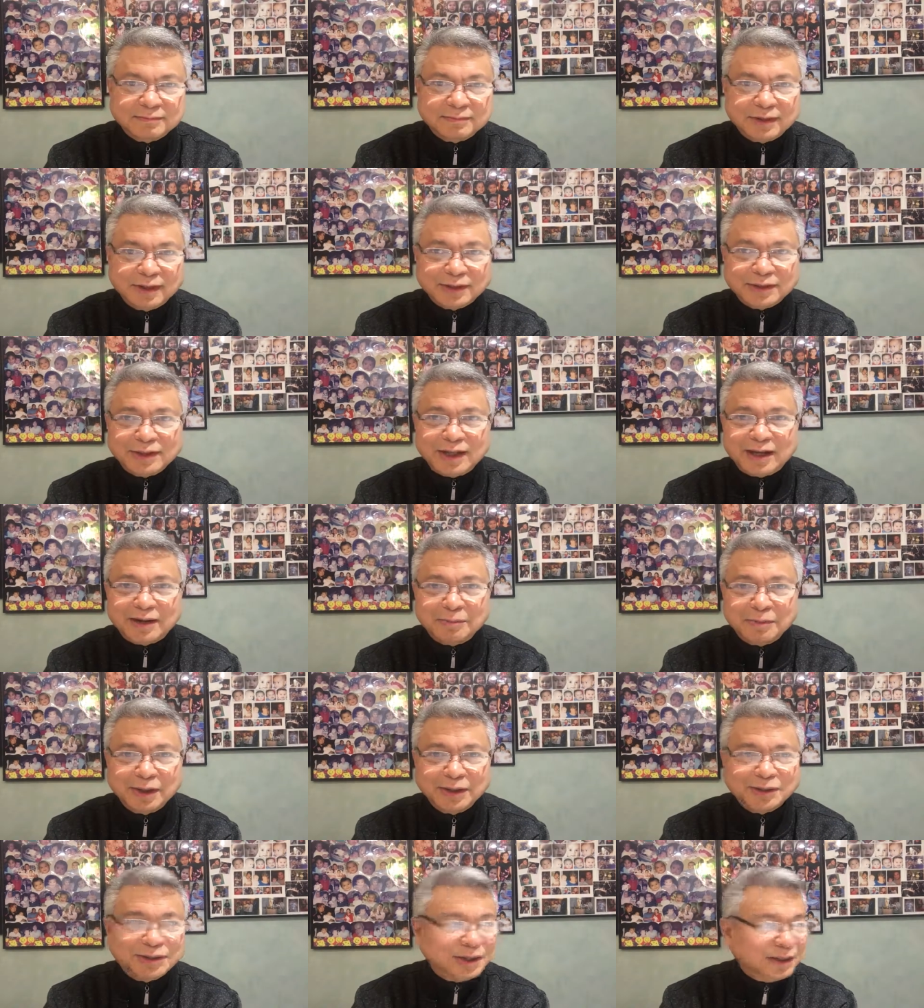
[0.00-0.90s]
Isn't that
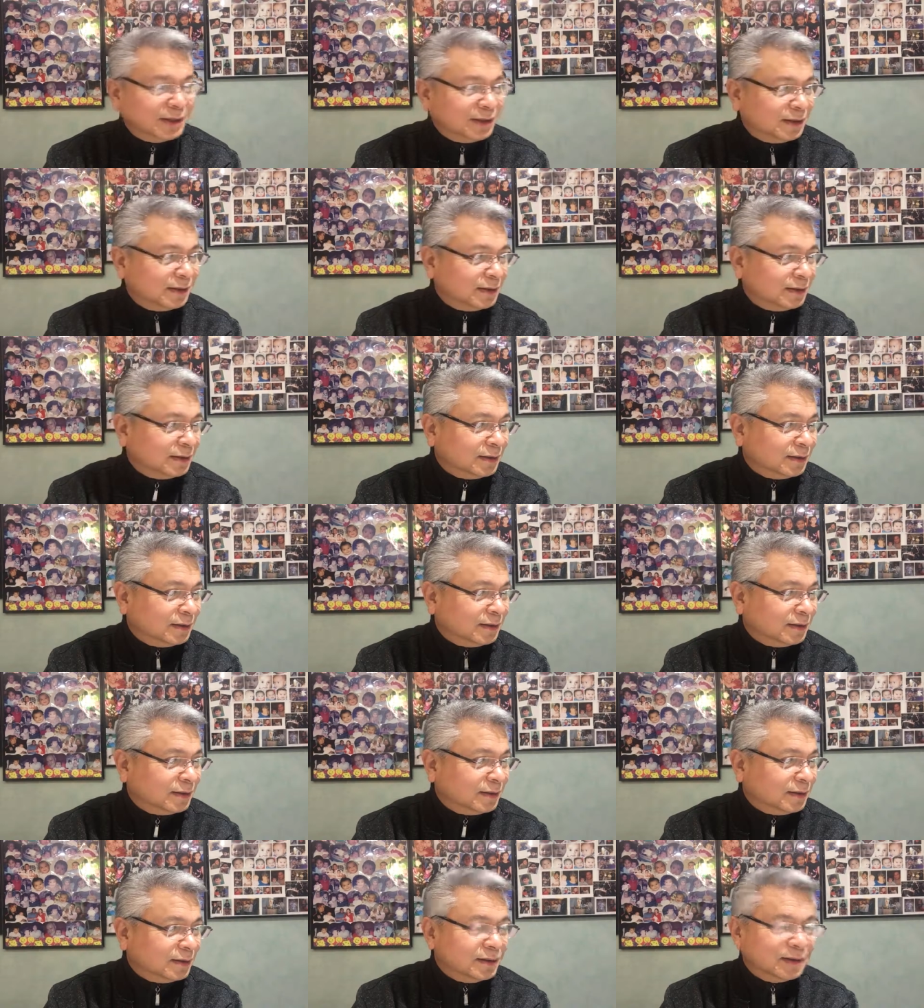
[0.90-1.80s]
amazing?
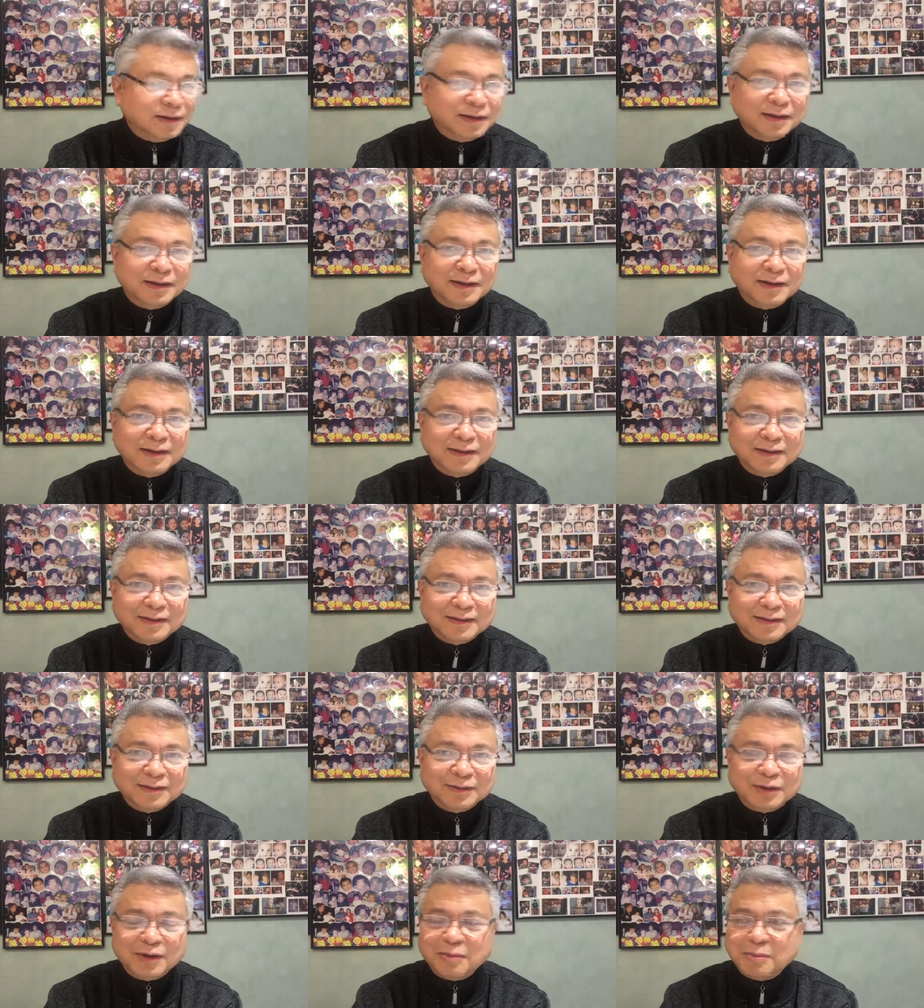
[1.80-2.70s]

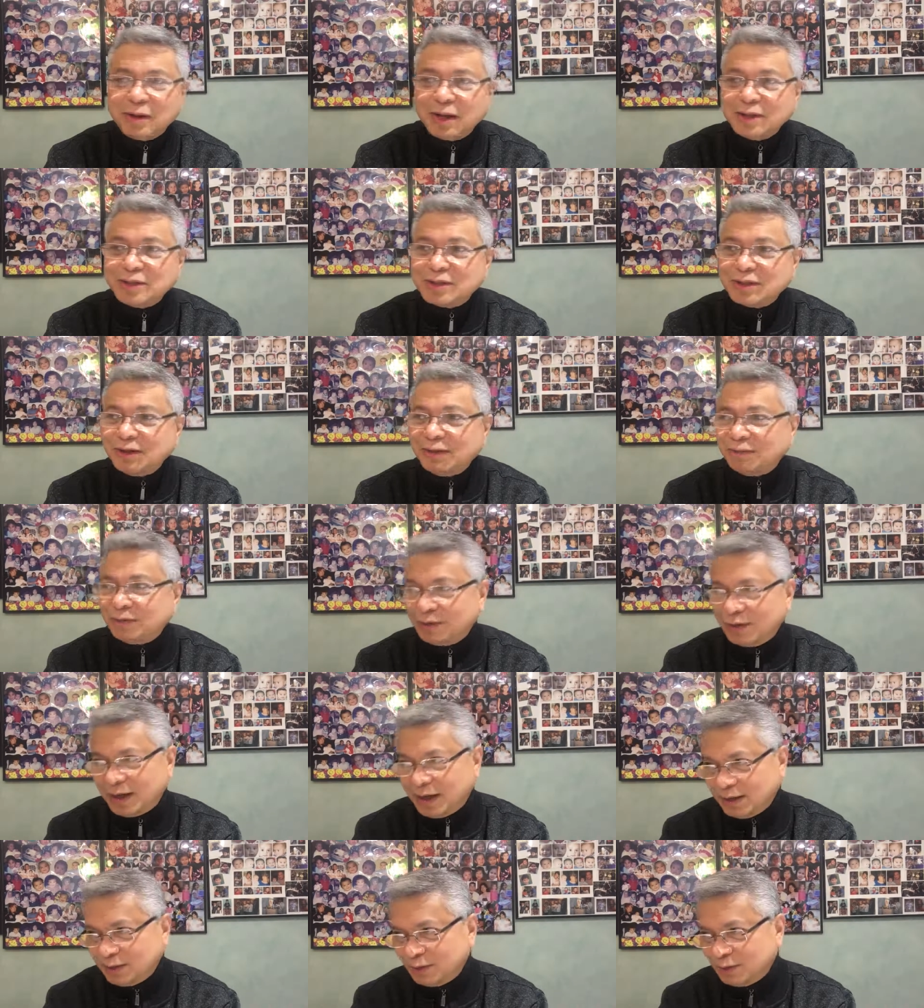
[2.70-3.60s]
Could you imagine if you
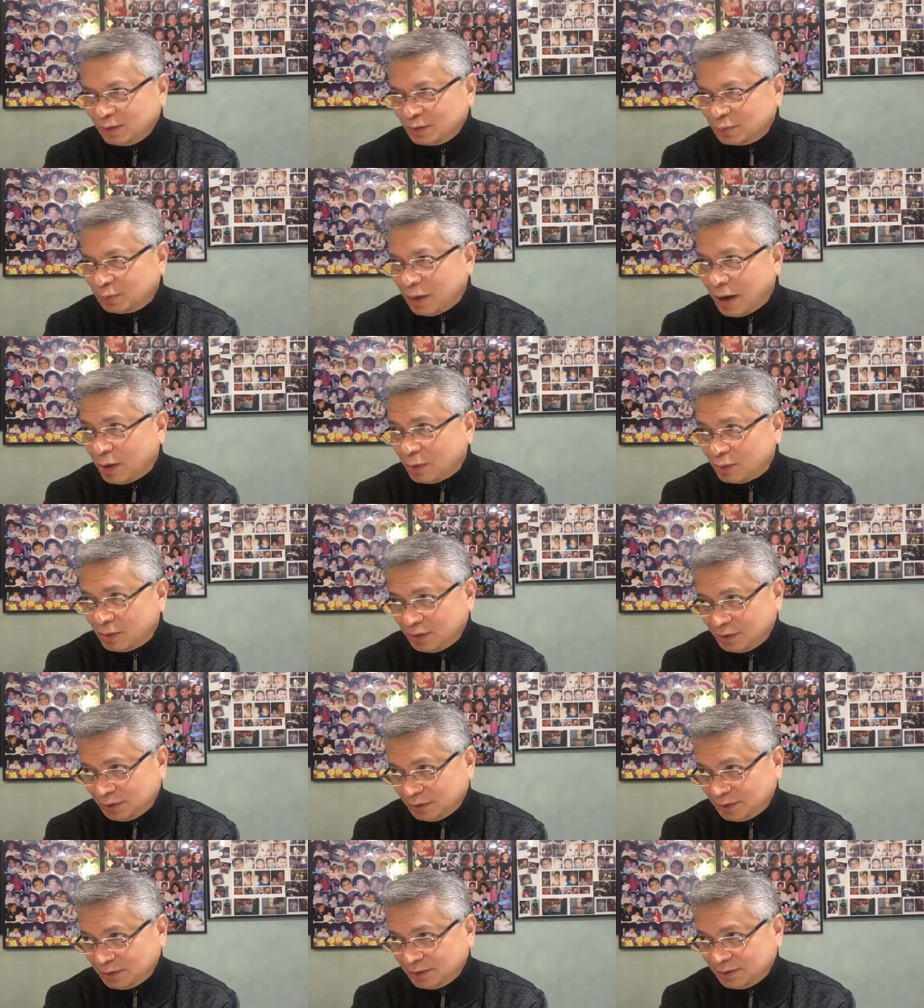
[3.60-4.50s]
had those
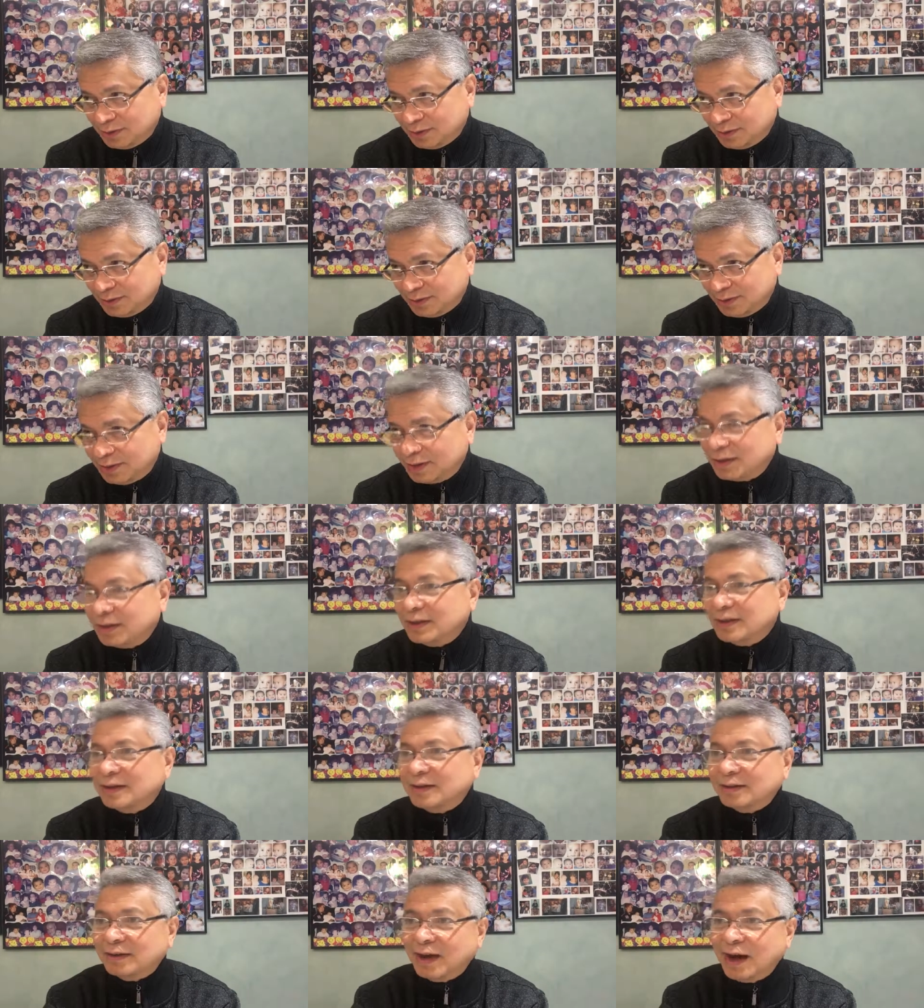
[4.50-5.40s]
powers?
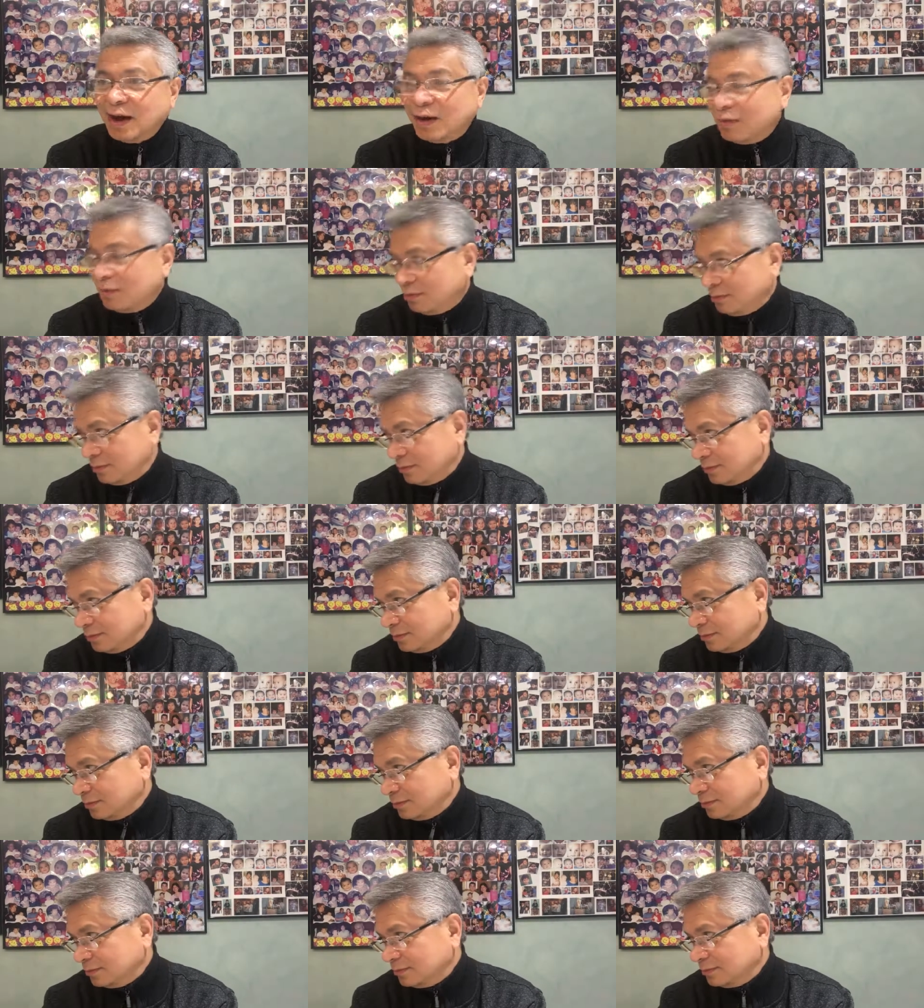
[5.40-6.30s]
No?
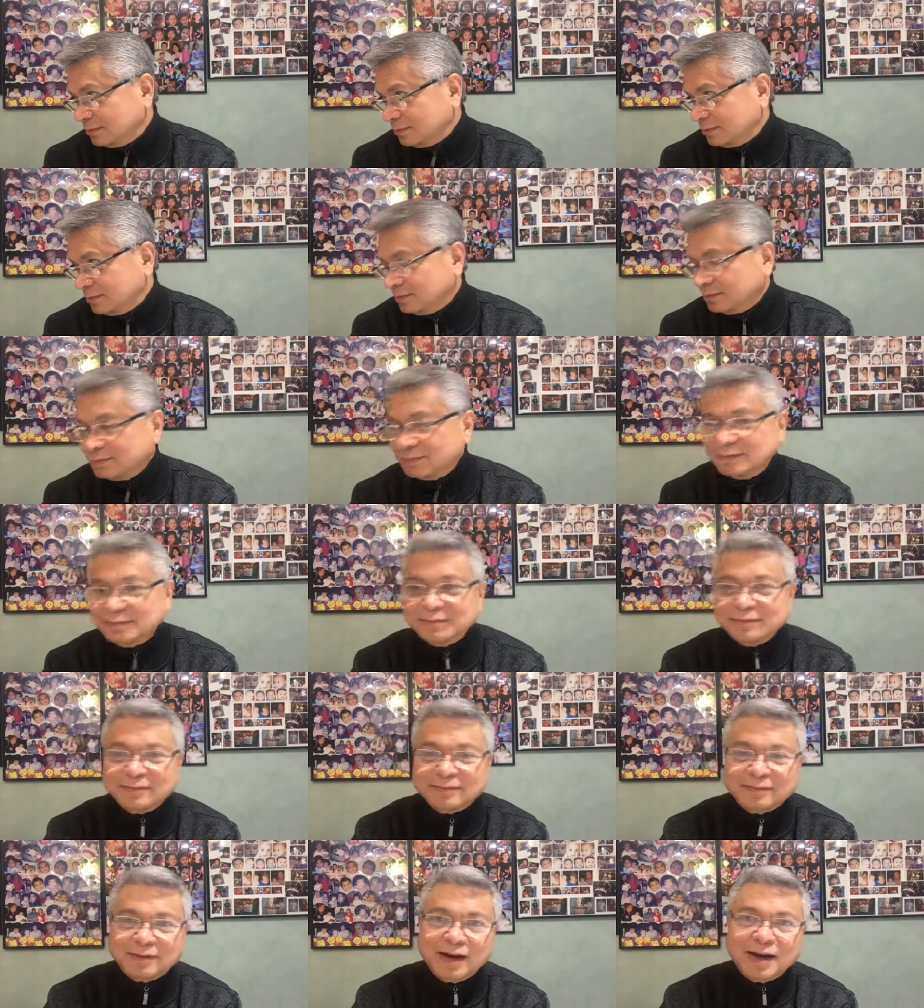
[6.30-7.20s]

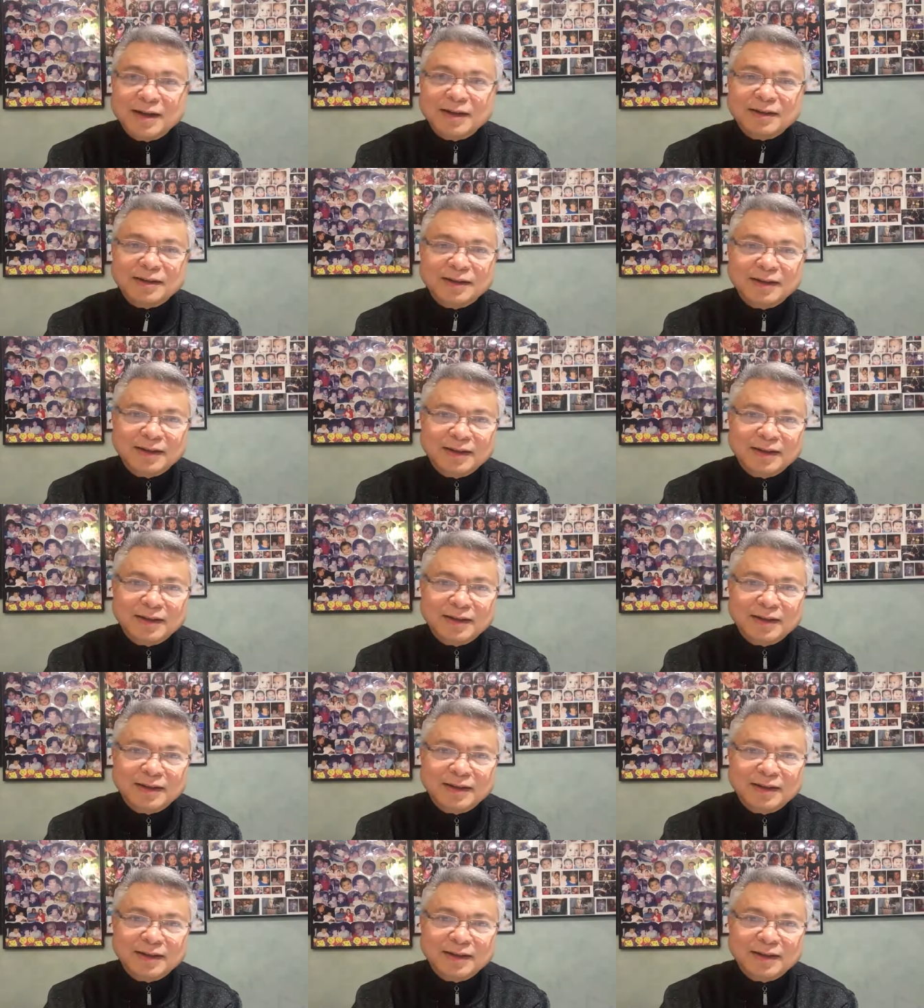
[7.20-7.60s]
Right?